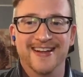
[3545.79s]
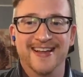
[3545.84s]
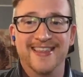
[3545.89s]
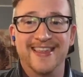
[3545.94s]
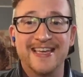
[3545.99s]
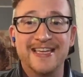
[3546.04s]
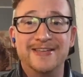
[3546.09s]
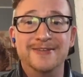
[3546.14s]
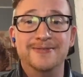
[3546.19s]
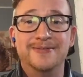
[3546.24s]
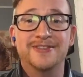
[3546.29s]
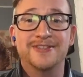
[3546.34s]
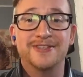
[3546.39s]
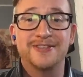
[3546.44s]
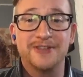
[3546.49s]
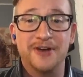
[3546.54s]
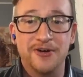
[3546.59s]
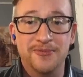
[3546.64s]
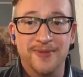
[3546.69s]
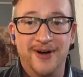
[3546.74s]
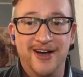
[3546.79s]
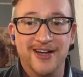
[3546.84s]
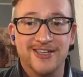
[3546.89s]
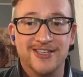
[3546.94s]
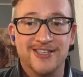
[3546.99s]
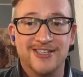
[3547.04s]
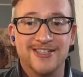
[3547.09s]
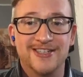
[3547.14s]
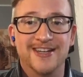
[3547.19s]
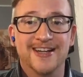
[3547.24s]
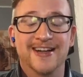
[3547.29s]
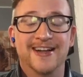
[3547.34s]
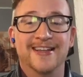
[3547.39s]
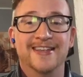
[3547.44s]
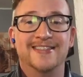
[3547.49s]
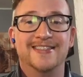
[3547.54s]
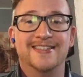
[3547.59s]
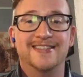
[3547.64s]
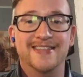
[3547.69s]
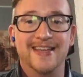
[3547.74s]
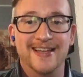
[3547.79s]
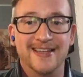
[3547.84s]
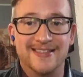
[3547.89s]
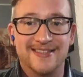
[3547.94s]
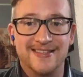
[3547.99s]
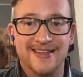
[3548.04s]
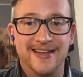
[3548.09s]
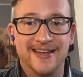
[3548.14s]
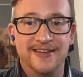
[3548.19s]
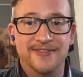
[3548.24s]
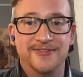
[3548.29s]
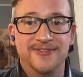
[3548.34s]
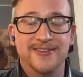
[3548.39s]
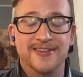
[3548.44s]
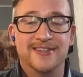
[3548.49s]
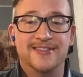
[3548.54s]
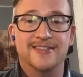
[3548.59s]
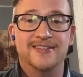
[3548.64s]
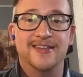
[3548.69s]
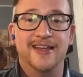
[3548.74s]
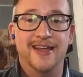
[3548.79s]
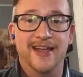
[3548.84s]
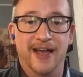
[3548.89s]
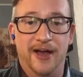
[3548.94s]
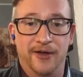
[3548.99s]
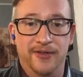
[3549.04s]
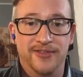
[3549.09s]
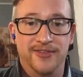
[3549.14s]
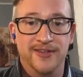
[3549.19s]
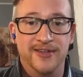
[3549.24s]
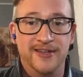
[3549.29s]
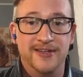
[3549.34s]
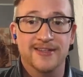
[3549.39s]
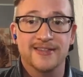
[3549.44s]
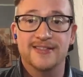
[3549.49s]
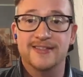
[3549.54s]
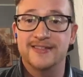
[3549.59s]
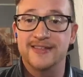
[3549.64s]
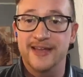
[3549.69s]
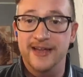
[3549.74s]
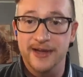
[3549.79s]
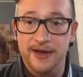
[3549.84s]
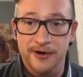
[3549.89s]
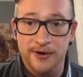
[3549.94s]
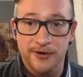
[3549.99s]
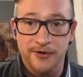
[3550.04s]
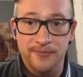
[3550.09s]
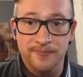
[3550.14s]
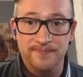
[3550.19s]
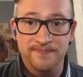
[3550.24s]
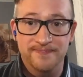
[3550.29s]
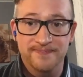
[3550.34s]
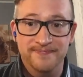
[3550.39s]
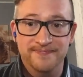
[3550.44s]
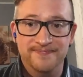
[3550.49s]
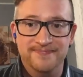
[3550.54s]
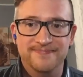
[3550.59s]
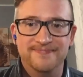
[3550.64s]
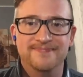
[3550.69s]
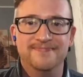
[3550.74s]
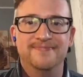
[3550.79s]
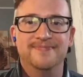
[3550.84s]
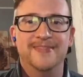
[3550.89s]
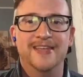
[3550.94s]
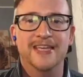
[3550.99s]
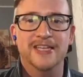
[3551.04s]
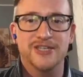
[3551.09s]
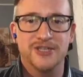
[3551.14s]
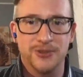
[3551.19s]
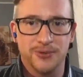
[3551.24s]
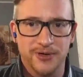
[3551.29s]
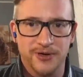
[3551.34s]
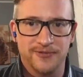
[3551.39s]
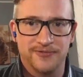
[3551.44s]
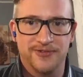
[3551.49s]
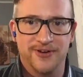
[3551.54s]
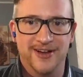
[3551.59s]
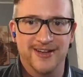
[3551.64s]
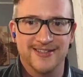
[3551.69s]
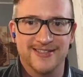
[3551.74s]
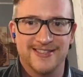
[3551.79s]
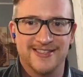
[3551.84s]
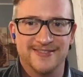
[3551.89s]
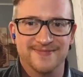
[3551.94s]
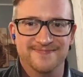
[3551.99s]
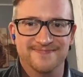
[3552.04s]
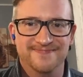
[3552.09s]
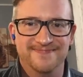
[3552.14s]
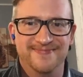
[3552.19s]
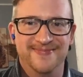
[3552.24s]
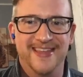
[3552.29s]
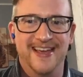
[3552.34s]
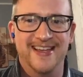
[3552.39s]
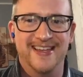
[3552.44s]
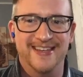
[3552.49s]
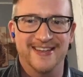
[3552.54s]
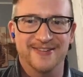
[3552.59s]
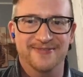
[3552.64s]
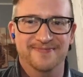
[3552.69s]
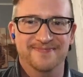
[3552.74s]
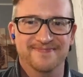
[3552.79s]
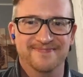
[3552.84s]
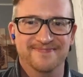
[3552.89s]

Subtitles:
Thank you so much. Stay safe, stay healthy, stay home, enjoy your friends. Thank you.